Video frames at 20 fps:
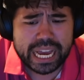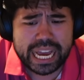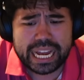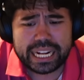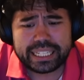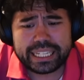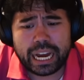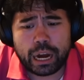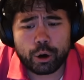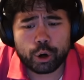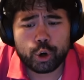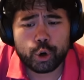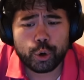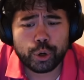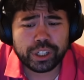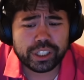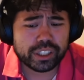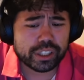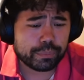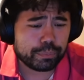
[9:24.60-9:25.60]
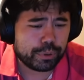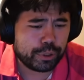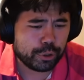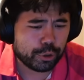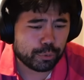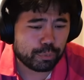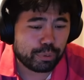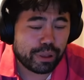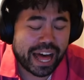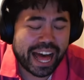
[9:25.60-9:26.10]
Now, according to the
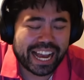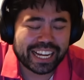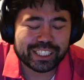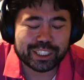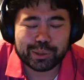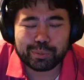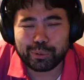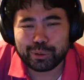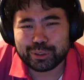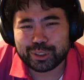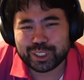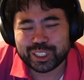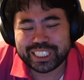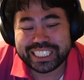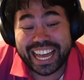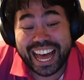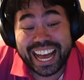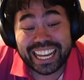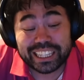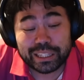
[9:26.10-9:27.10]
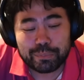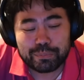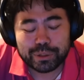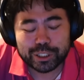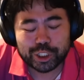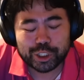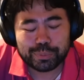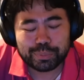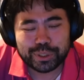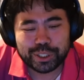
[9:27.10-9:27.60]
computer, black is supposed to sack the
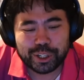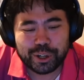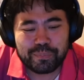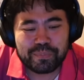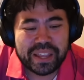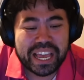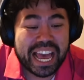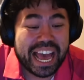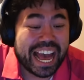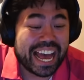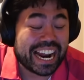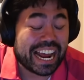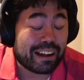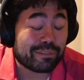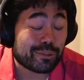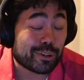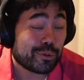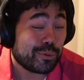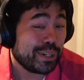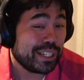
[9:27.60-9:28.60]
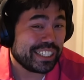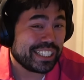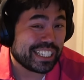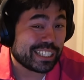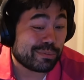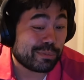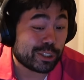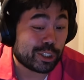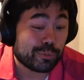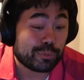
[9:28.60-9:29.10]
bishop here, and after queen
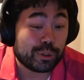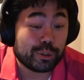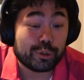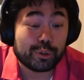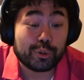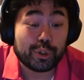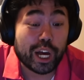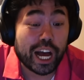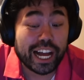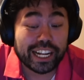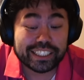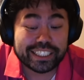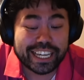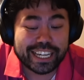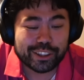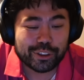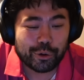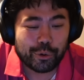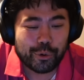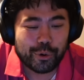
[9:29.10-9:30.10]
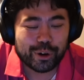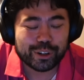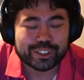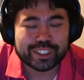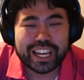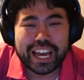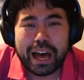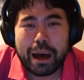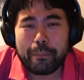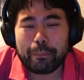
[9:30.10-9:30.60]
takes bishop, you do not take the horse,
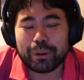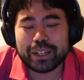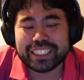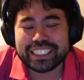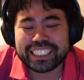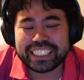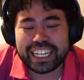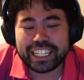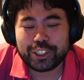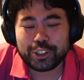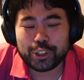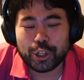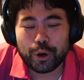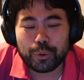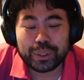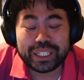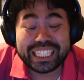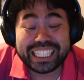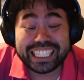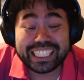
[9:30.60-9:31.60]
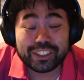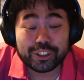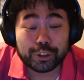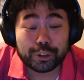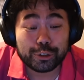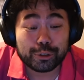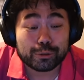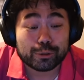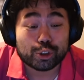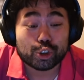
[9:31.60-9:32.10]
but instead you go
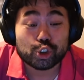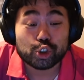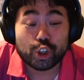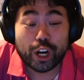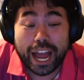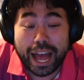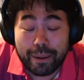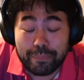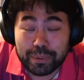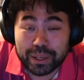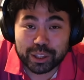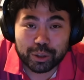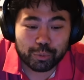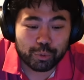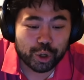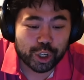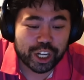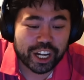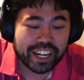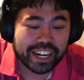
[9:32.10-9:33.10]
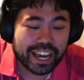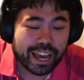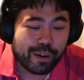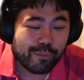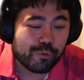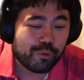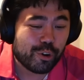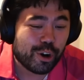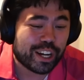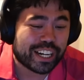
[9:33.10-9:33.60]
e2, trapping the rook on
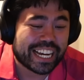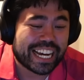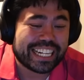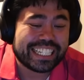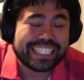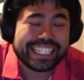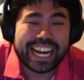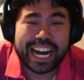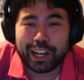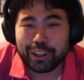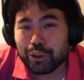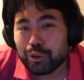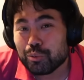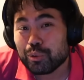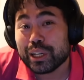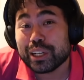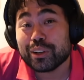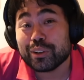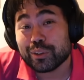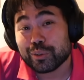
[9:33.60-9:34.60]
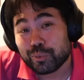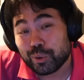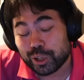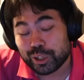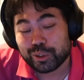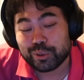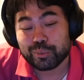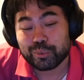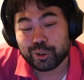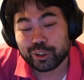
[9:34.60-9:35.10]
f1, and now you win one
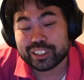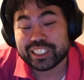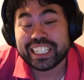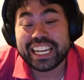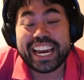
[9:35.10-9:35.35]
of the rooks,